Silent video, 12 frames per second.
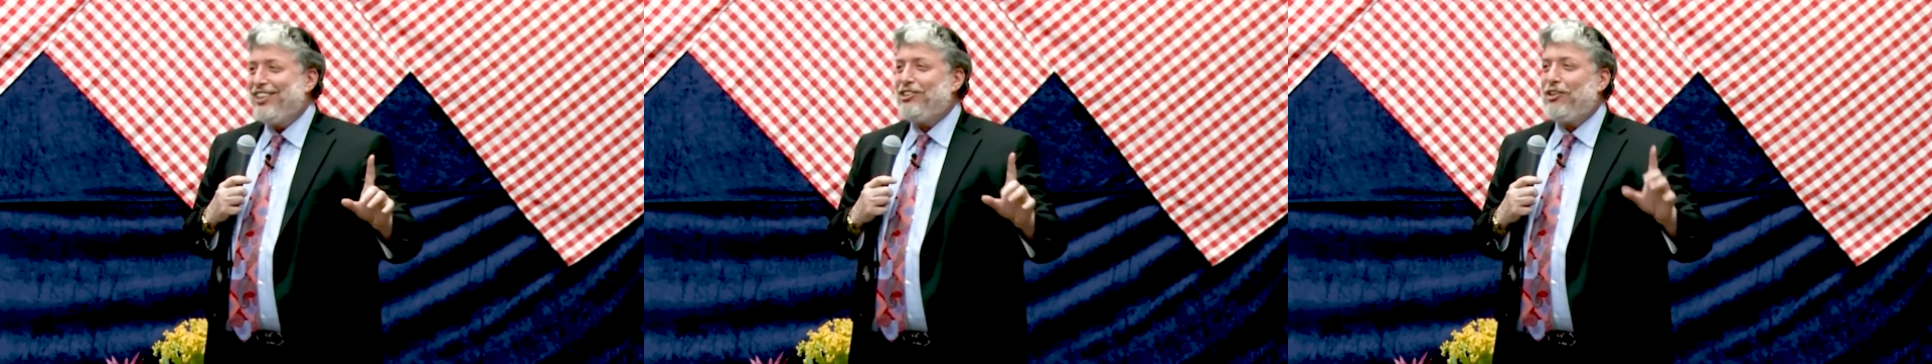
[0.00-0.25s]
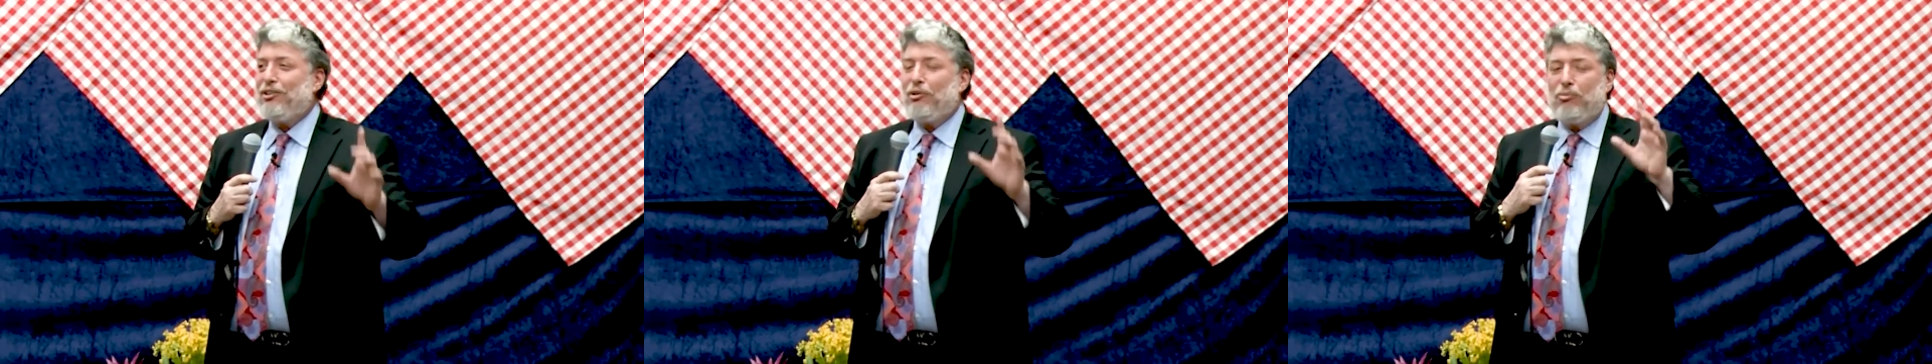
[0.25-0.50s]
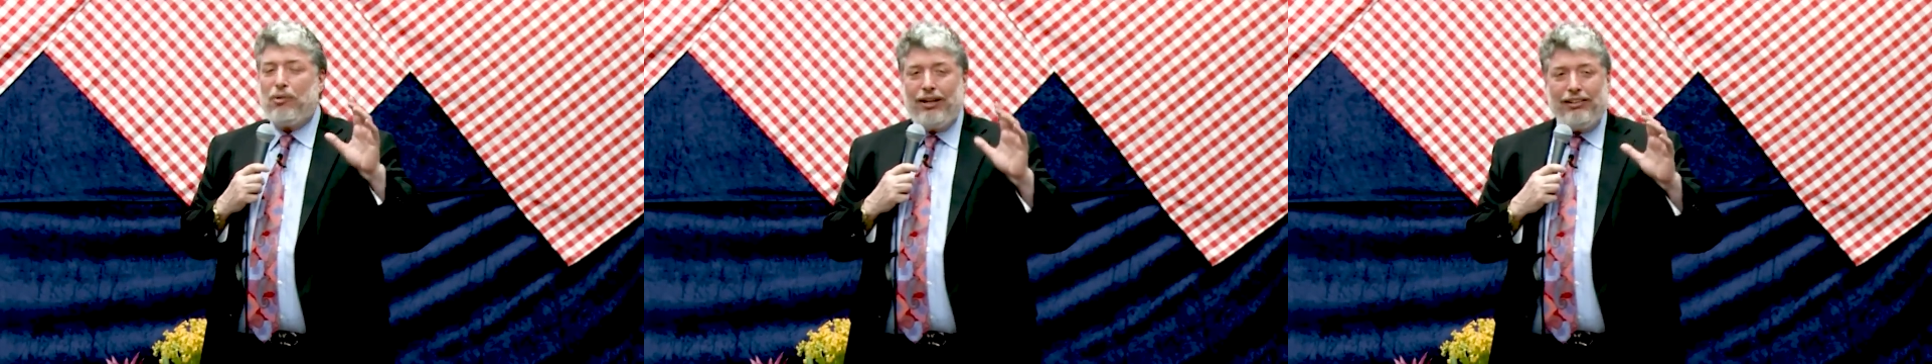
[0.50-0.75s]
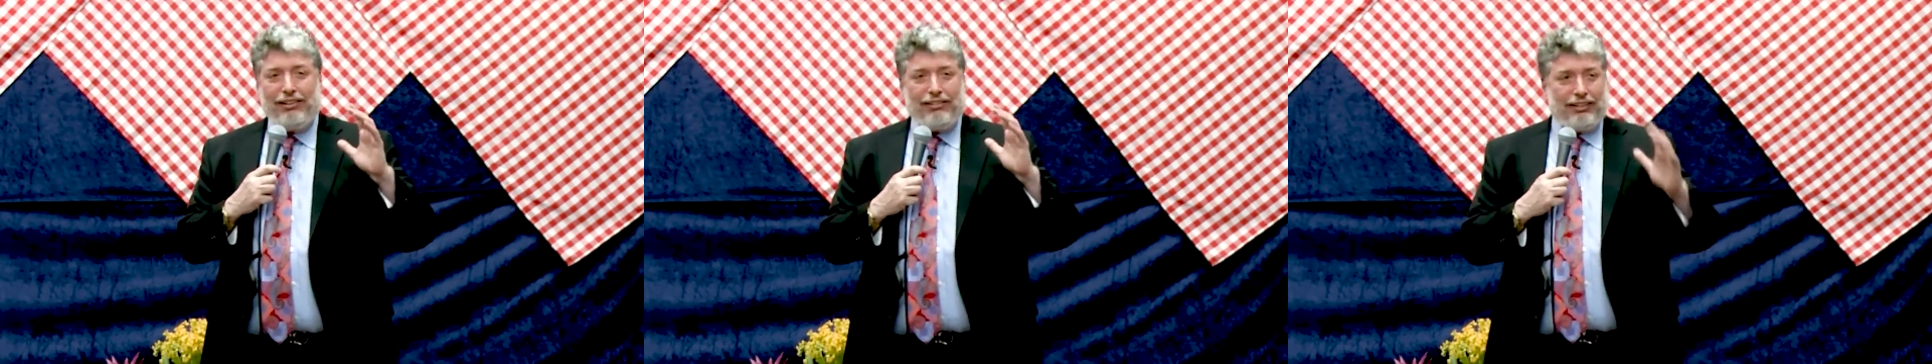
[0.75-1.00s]
So the
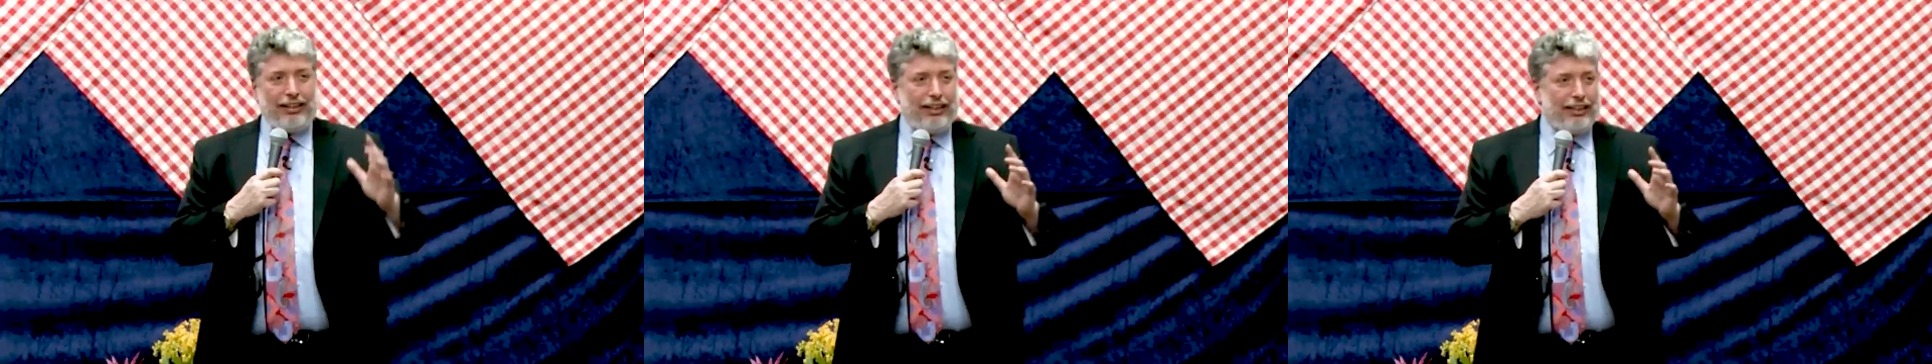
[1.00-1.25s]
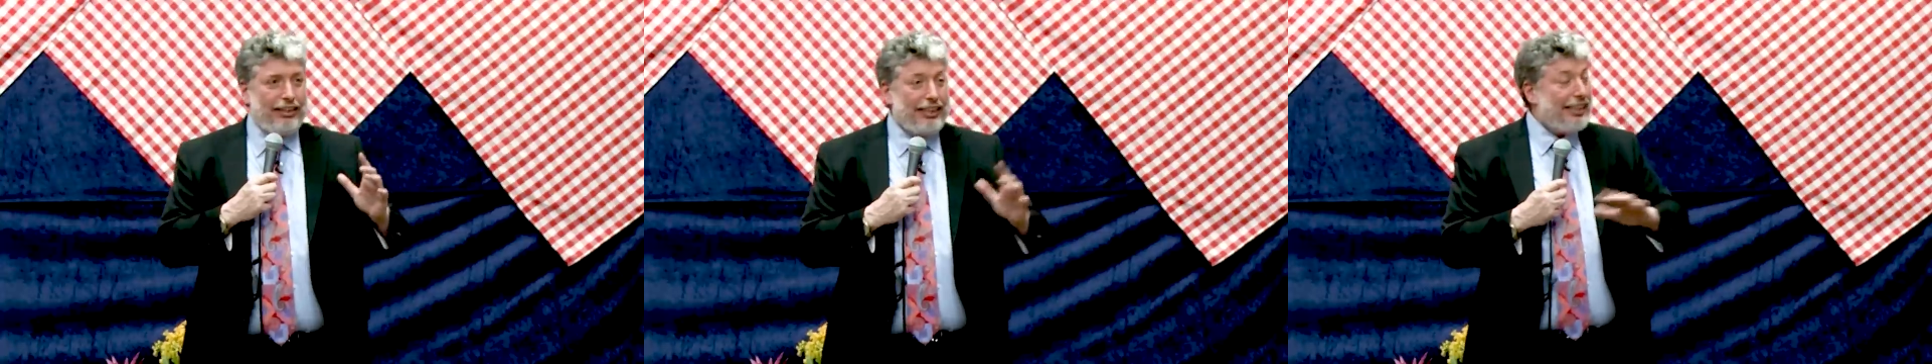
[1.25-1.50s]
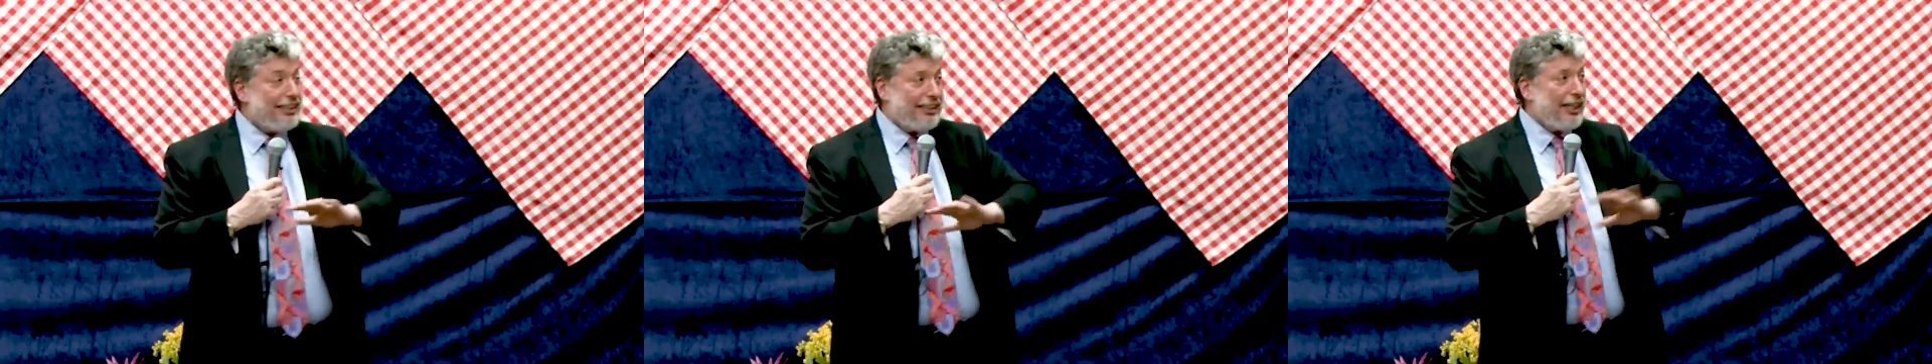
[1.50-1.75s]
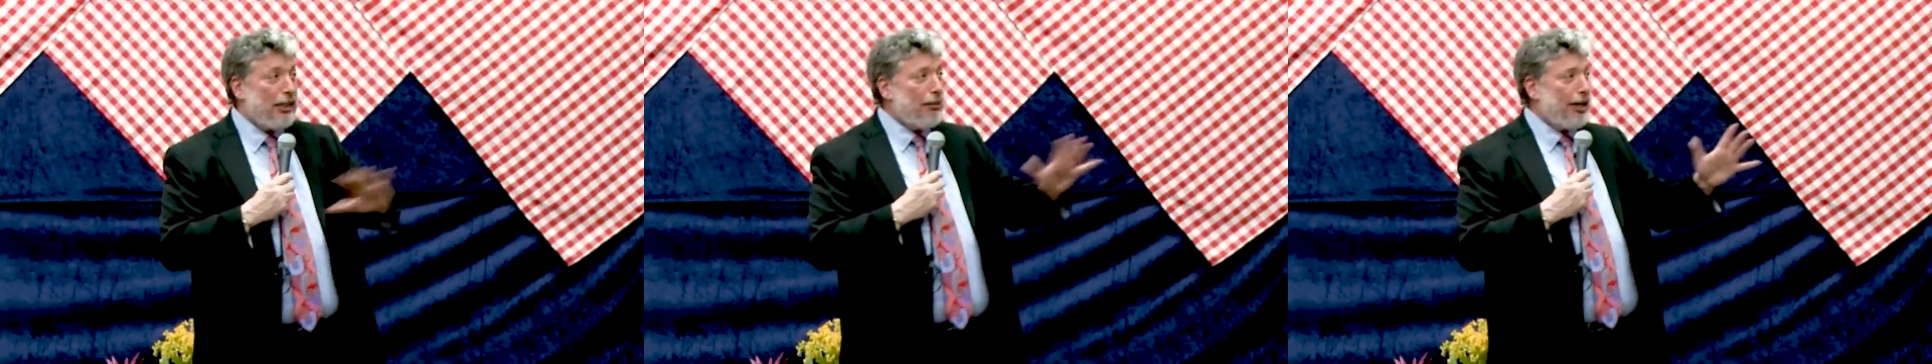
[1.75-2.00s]
one thing that it's said